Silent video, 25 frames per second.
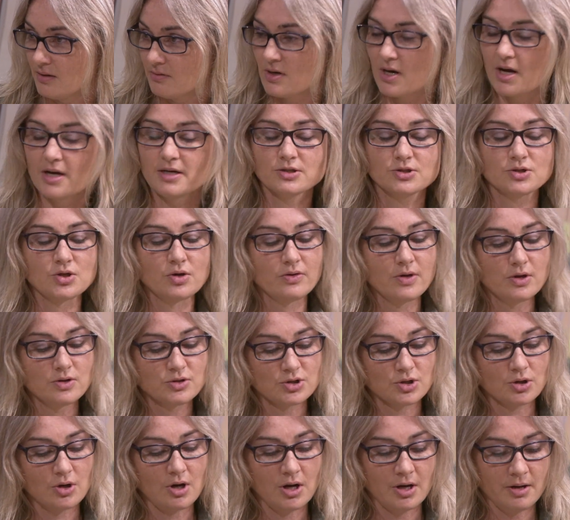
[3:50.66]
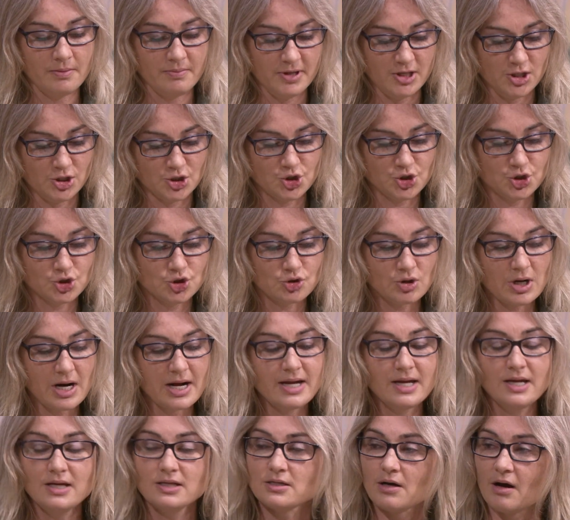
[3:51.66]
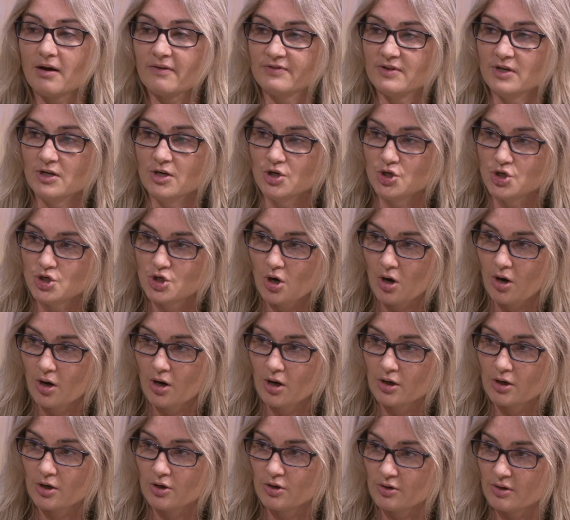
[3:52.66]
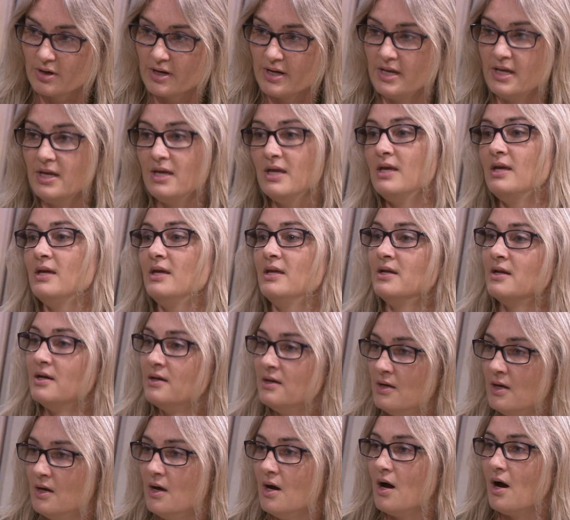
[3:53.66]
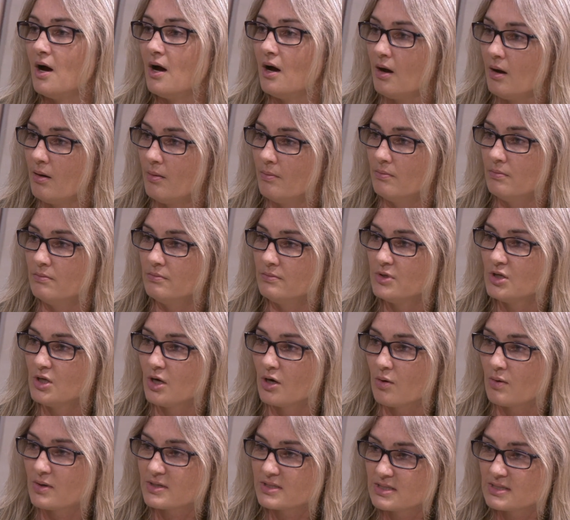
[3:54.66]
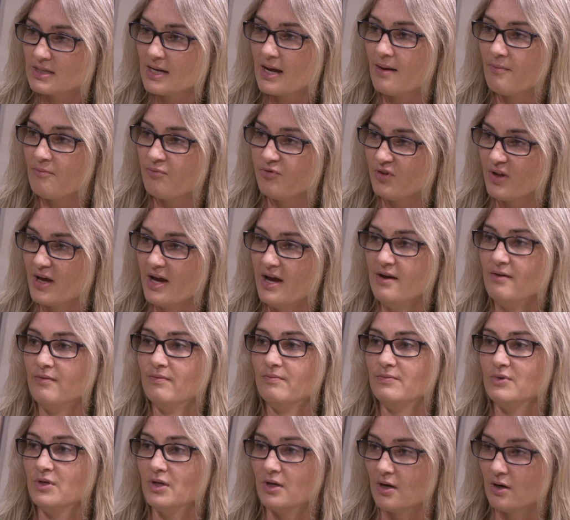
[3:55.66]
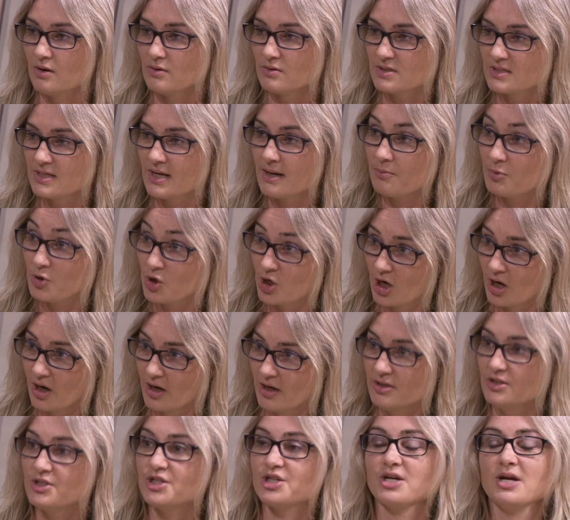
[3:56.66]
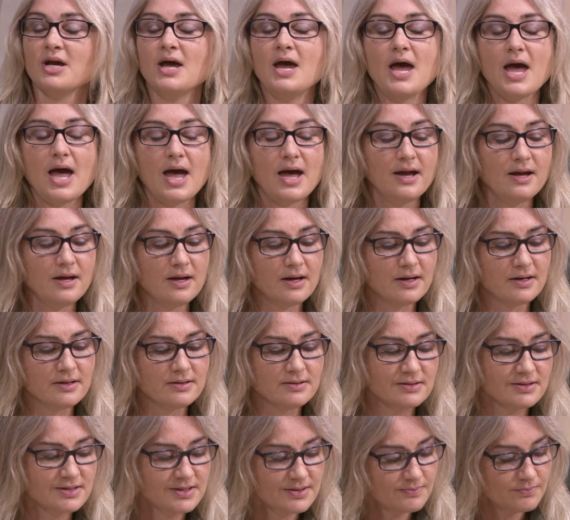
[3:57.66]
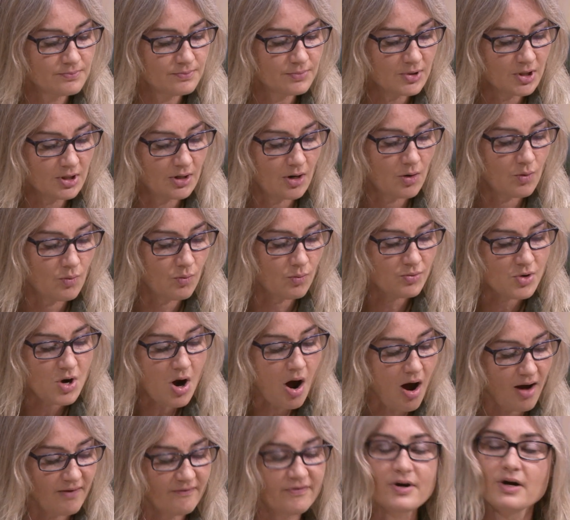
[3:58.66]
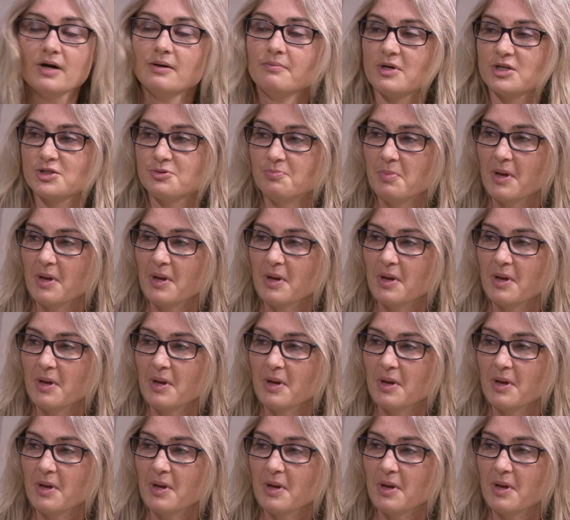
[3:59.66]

right? So those are gonna be straight, often dark green, a snap flake, snap crunch, and, not very much